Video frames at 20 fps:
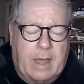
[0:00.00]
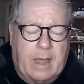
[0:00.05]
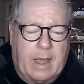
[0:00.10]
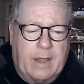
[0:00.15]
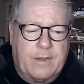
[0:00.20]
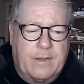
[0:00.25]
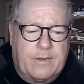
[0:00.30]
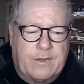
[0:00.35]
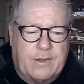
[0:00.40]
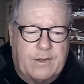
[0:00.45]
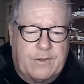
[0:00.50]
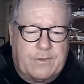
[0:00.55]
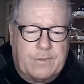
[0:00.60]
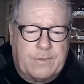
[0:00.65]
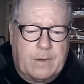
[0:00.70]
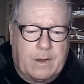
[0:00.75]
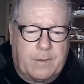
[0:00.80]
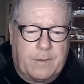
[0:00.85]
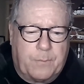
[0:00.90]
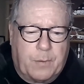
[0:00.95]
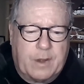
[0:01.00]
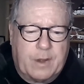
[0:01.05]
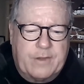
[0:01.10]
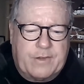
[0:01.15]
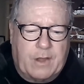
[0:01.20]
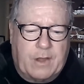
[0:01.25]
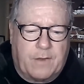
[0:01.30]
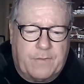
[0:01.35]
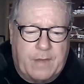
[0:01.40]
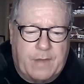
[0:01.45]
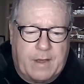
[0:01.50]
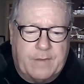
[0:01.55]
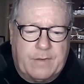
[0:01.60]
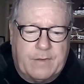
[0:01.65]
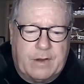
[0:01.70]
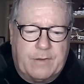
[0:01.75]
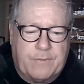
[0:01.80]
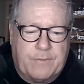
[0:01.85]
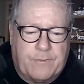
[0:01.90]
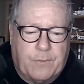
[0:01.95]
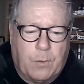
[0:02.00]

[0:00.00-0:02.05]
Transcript: case is uh, pretty self-evident